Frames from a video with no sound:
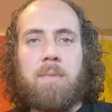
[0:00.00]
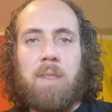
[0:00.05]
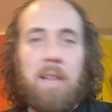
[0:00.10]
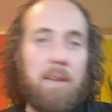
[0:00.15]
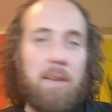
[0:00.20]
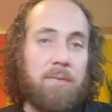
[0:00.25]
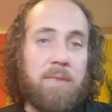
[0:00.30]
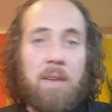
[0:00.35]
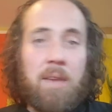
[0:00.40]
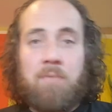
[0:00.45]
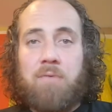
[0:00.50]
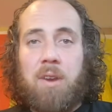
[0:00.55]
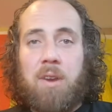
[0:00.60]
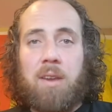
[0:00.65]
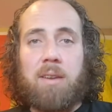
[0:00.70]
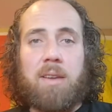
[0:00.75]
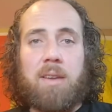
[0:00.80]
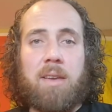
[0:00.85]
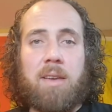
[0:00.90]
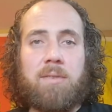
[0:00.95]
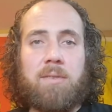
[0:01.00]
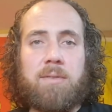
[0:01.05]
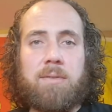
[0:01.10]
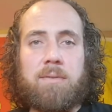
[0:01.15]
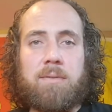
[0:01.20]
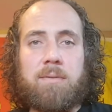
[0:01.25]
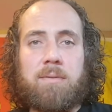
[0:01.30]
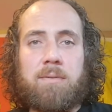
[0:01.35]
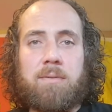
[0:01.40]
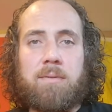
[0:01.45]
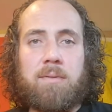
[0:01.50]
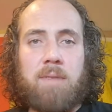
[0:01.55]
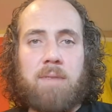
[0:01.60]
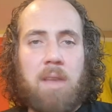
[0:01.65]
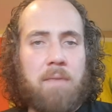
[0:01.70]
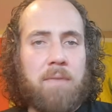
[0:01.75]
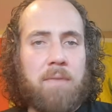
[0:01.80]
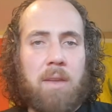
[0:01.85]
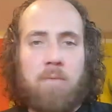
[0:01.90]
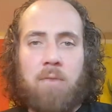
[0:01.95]
Left and right, guys.
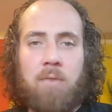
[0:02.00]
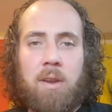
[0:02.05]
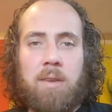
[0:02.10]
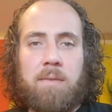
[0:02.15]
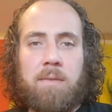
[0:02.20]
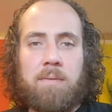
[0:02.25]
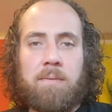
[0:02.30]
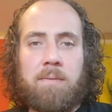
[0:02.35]
Left and right.